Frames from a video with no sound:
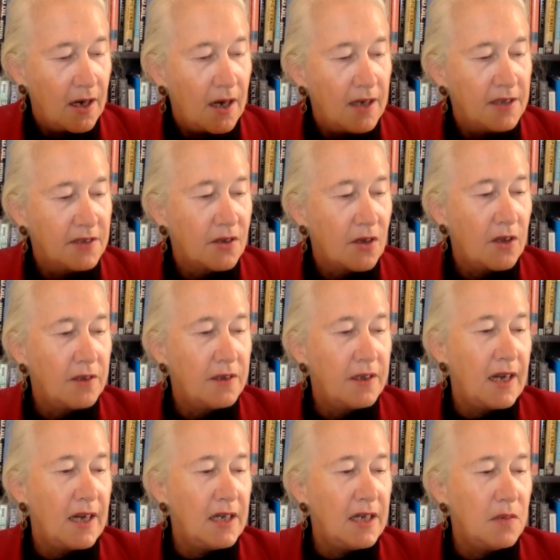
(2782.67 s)
It's called
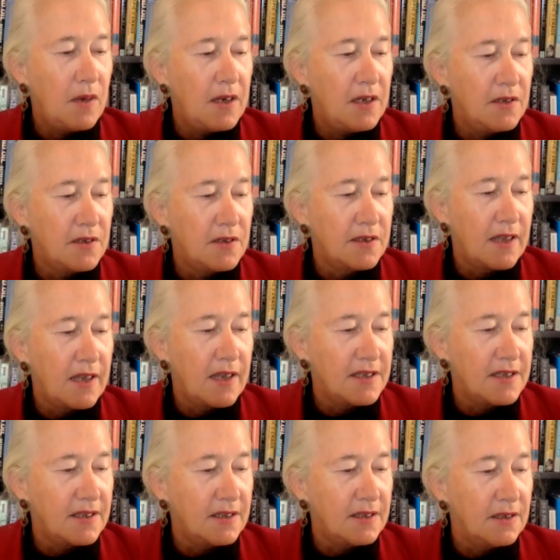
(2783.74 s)
Any Way You
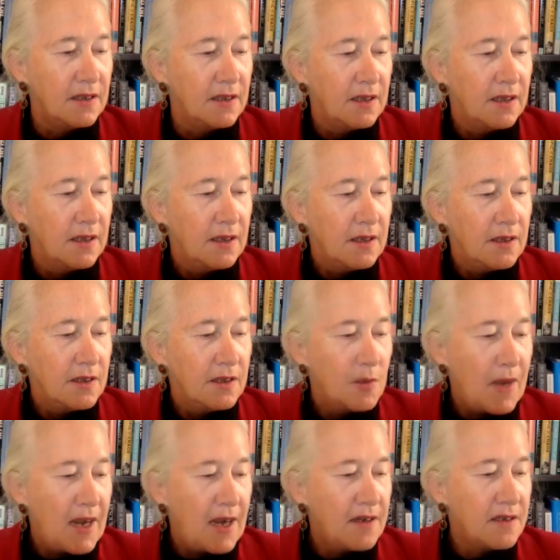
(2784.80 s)
Slice It, the
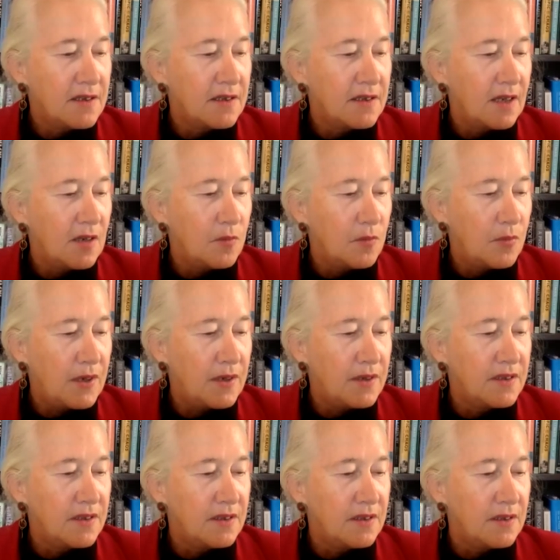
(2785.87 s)
Past and
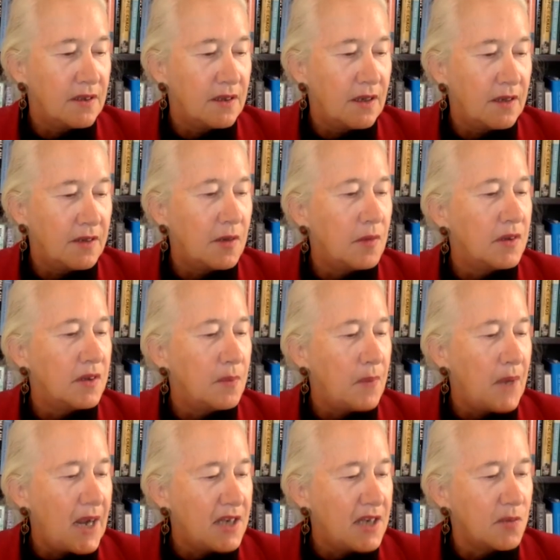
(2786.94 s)
Present, uh, the, the
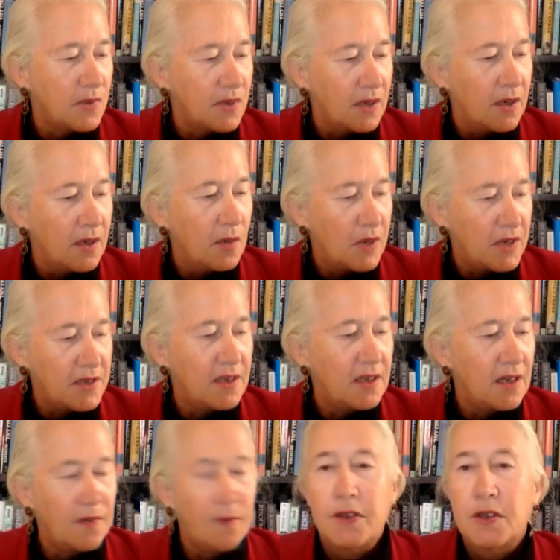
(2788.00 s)
Past, Present
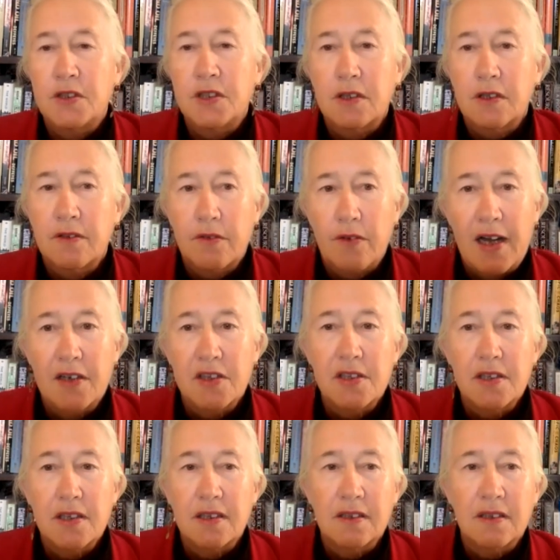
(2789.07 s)
and Future of
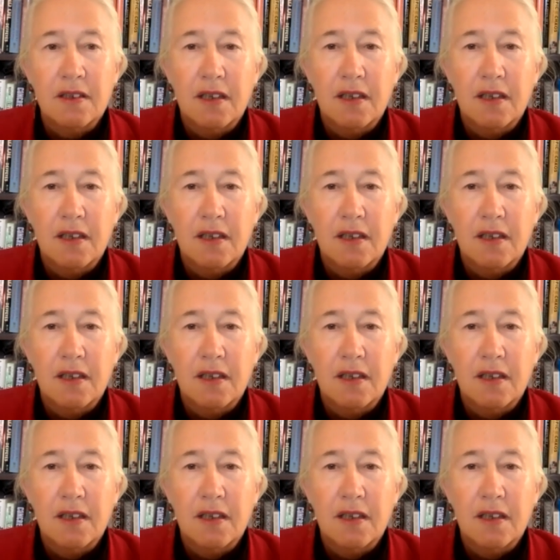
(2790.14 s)
Rationing.